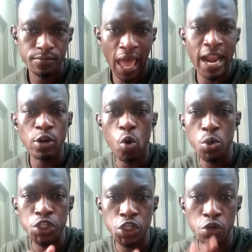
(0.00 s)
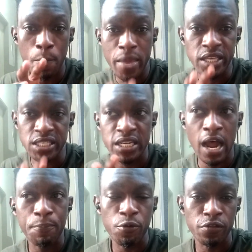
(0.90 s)
And I don't want you to mix it
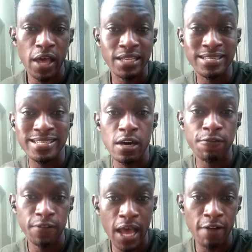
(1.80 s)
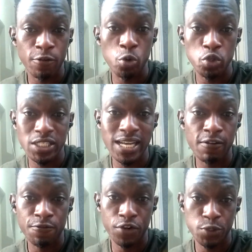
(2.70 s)
up with that self-love or
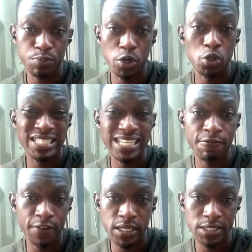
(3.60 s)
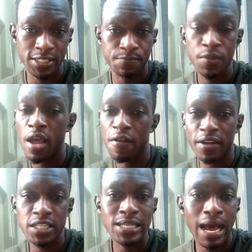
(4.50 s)
self-respect or self-esteem. That
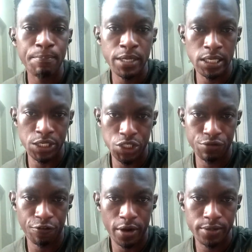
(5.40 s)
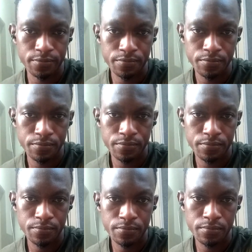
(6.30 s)
is completely different.
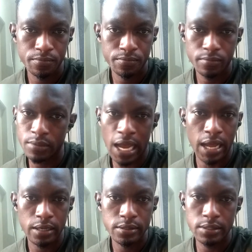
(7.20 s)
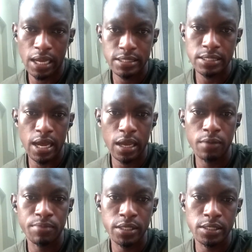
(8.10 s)
That's not
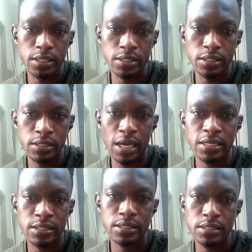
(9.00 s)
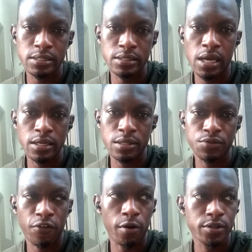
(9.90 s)
completely. That is not
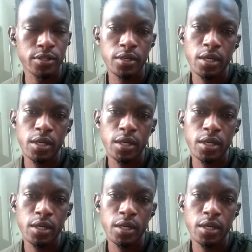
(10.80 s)
perfect.